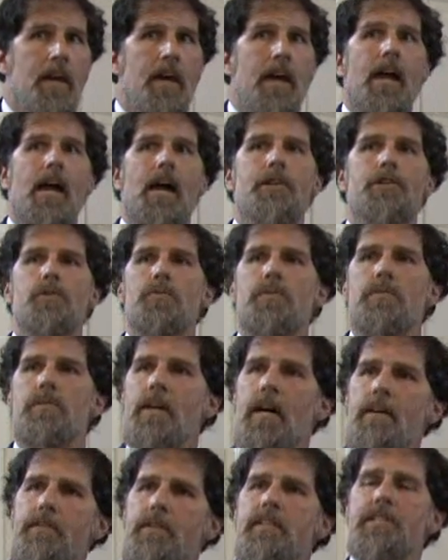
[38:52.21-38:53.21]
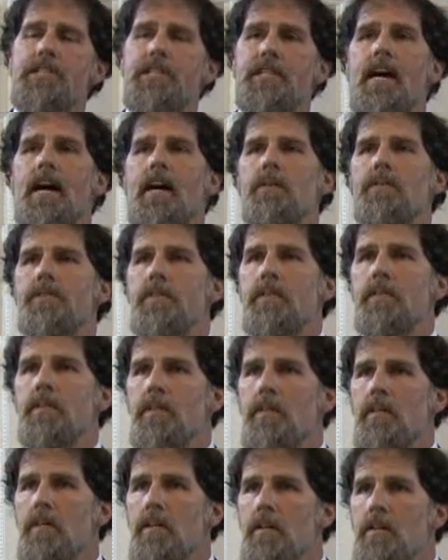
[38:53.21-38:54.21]
And you never discount
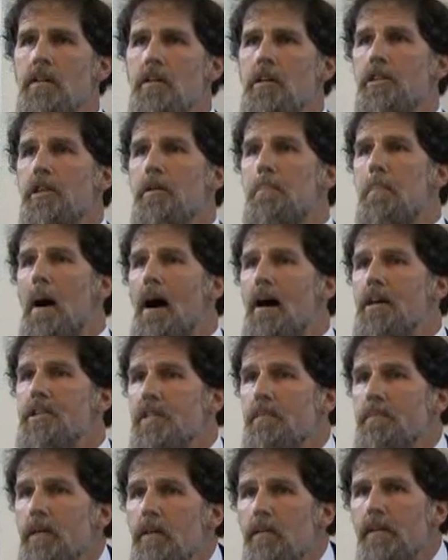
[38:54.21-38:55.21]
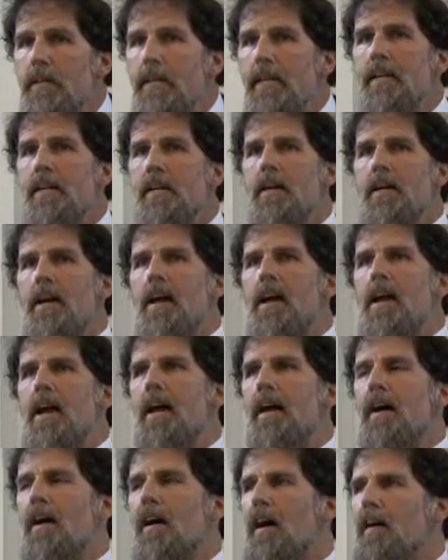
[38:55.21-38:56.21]
the possibility
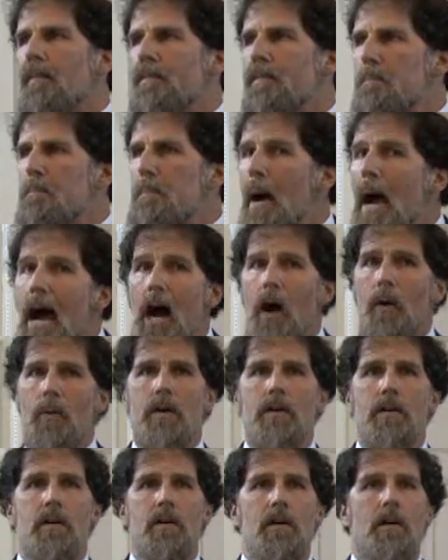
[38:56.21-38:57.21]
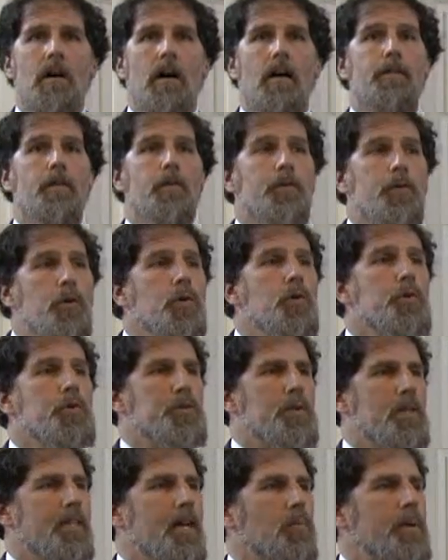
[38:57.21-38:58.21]
of the power of the truth
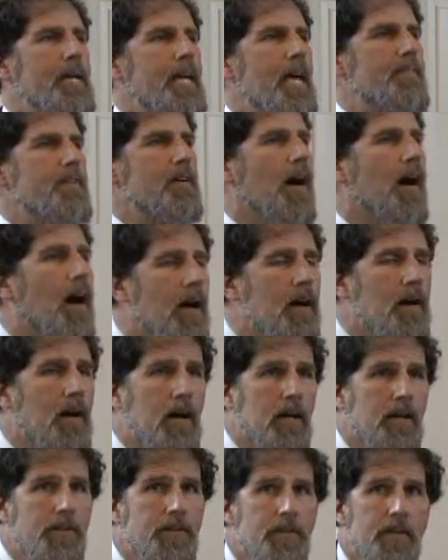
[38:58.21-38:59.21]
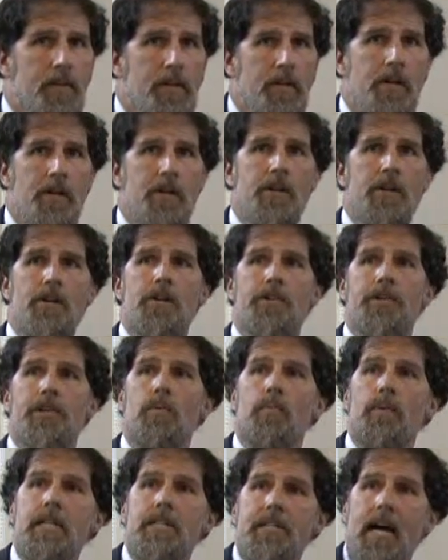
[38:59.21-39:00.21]
that we have in our heart to
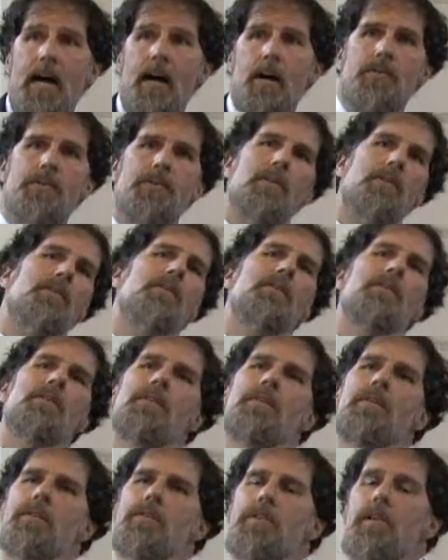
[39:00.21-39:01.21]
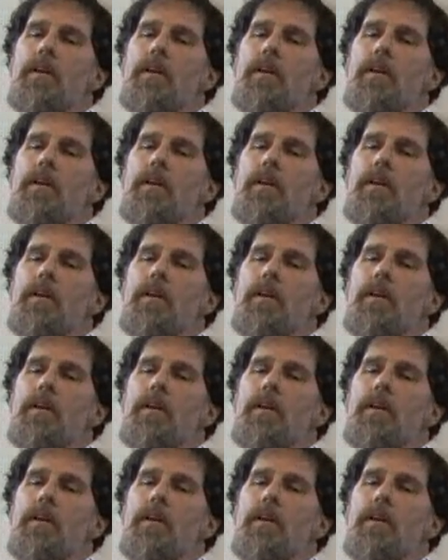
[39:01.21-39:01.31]
reach out to the